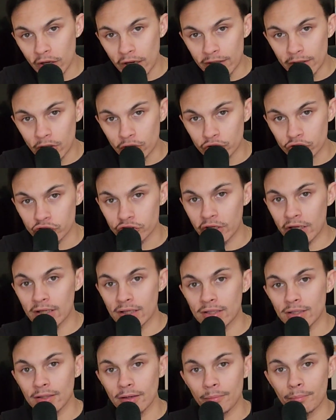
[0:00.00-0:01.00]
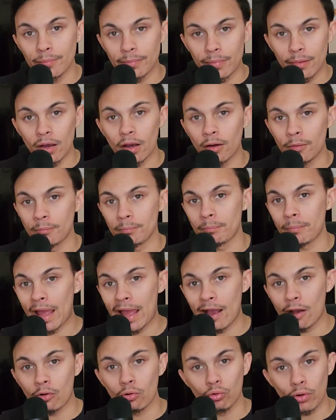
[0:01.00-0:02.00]
and understanding of
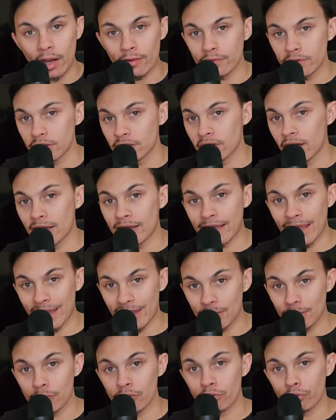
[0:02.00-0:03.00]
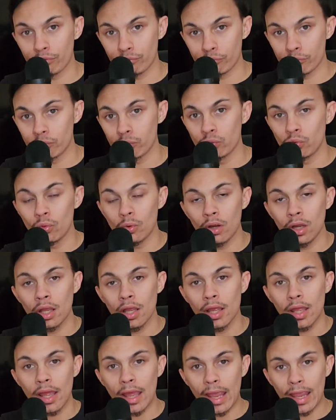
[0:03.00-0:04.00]
how graphic design came through
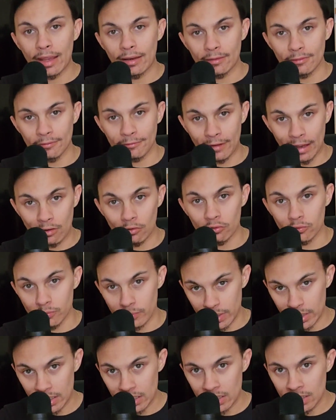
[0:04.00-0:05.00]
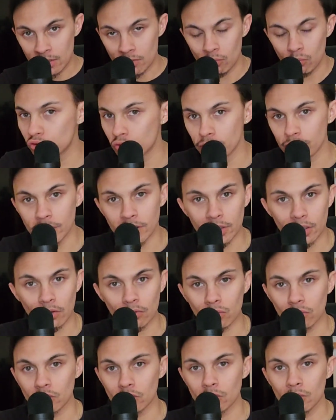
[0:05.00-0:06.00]
and found me, YouTube
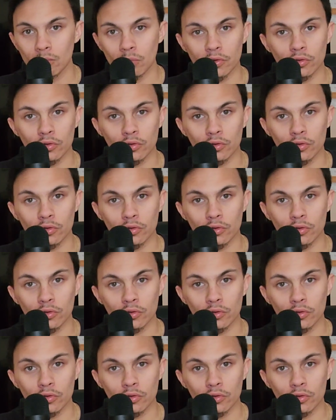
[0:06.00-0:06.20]
videos.